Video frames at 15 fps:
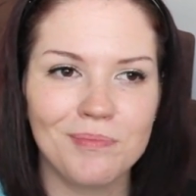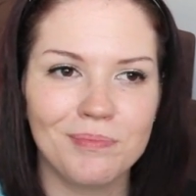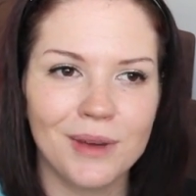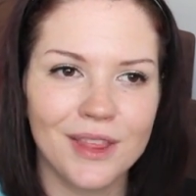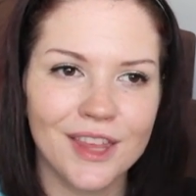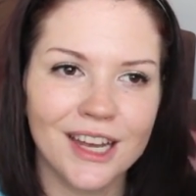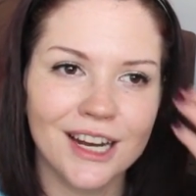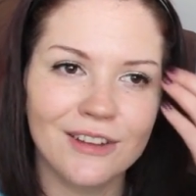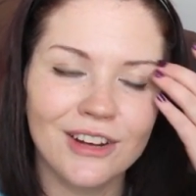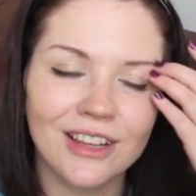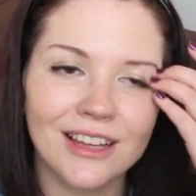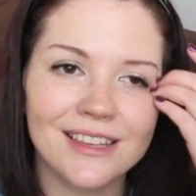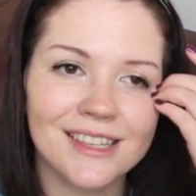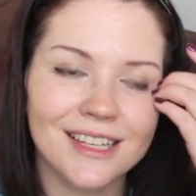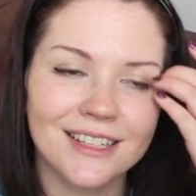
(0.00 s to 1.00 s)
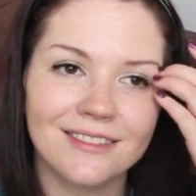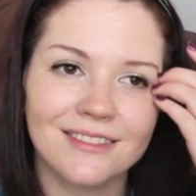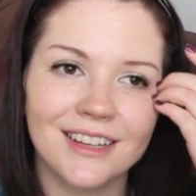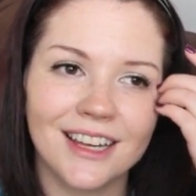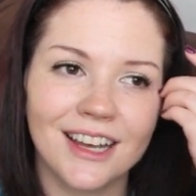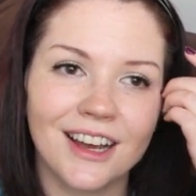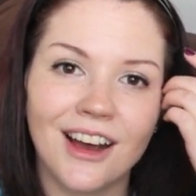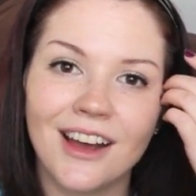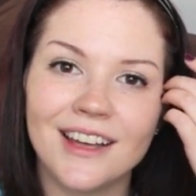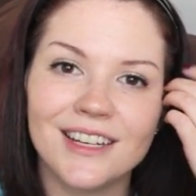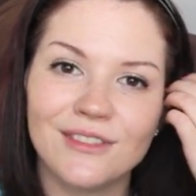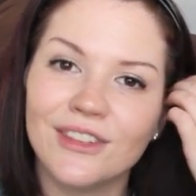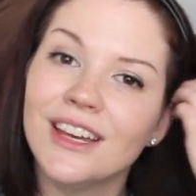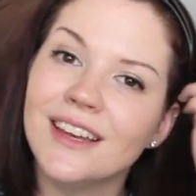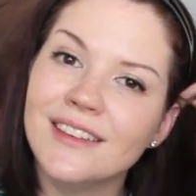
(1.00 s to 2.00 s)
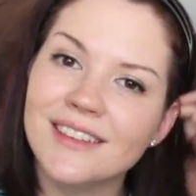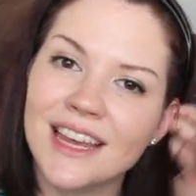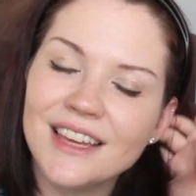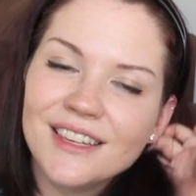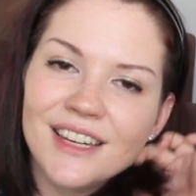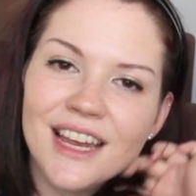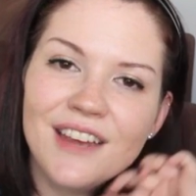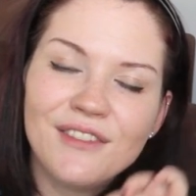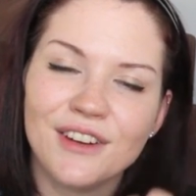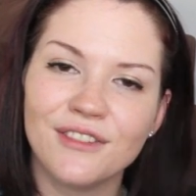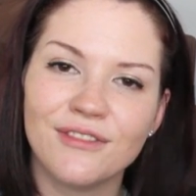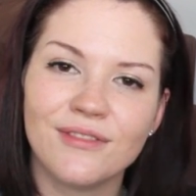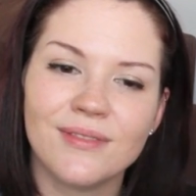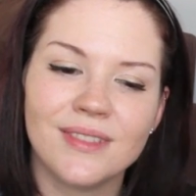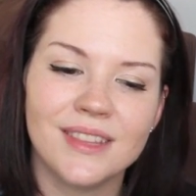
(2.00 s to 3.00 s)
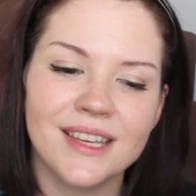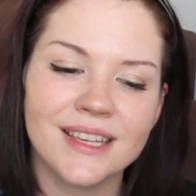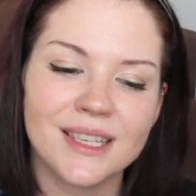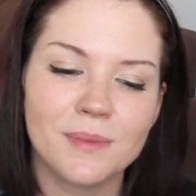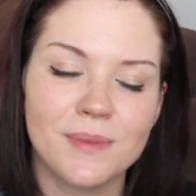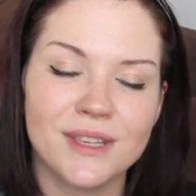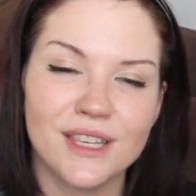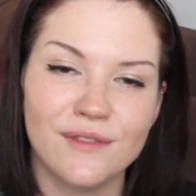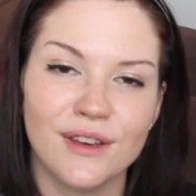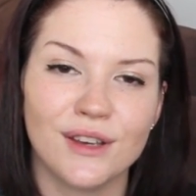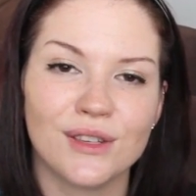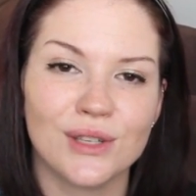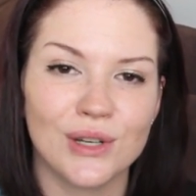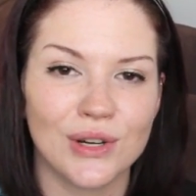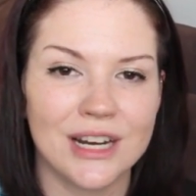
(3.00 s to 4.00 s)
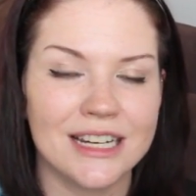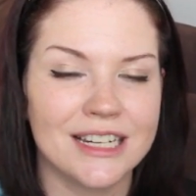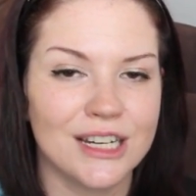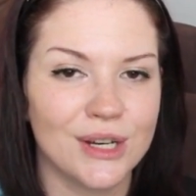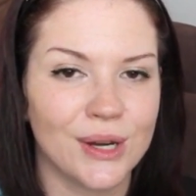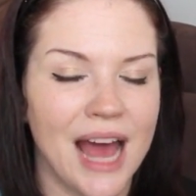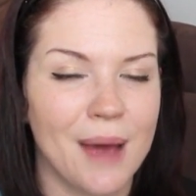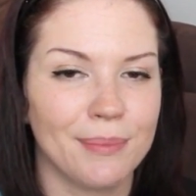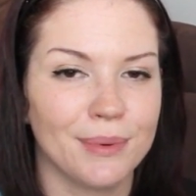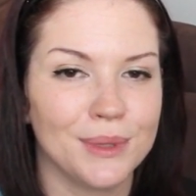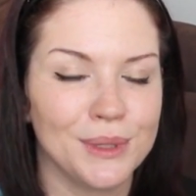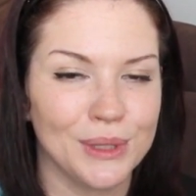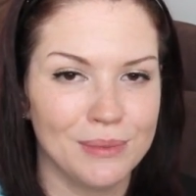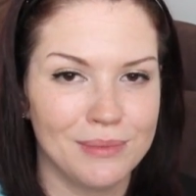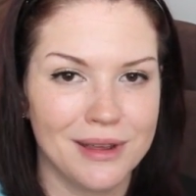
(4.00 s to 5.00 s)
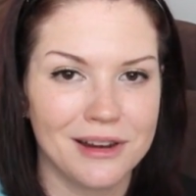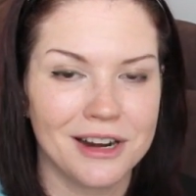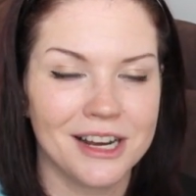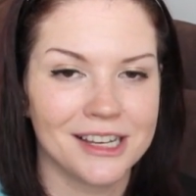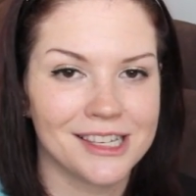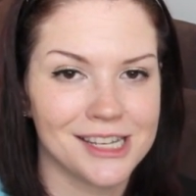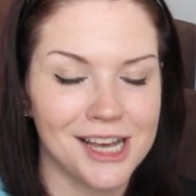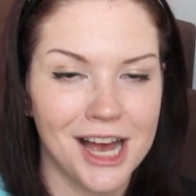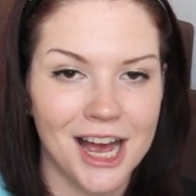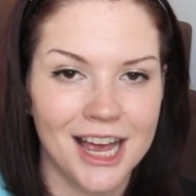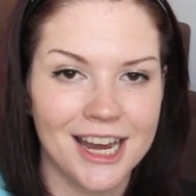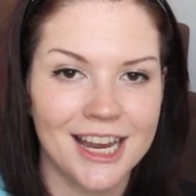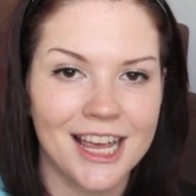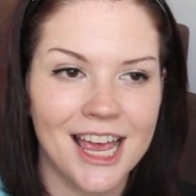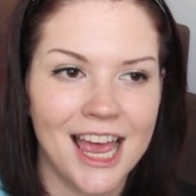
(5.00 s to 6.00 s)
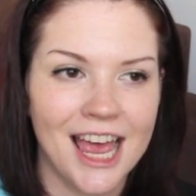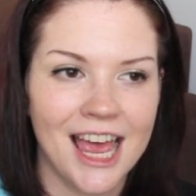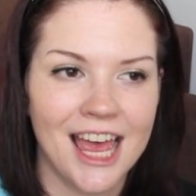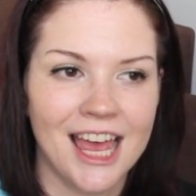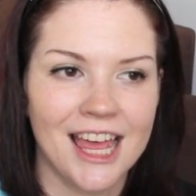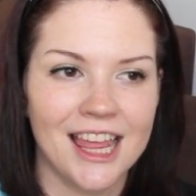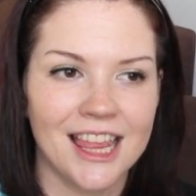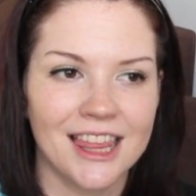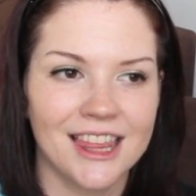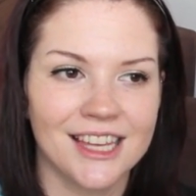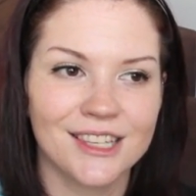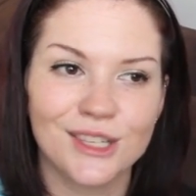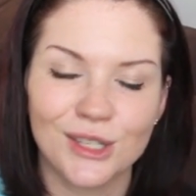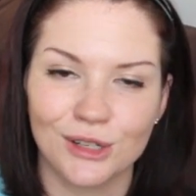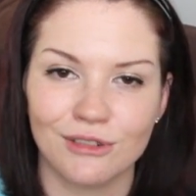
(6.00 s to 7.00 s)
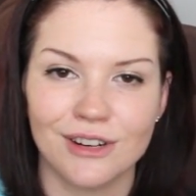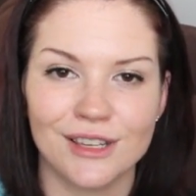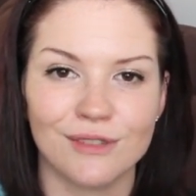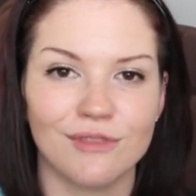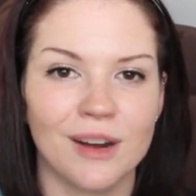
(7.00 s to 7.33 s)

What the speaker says: But then I realized that it kind of is. Even if this specific story did not happen to Amir and Hassan, this story is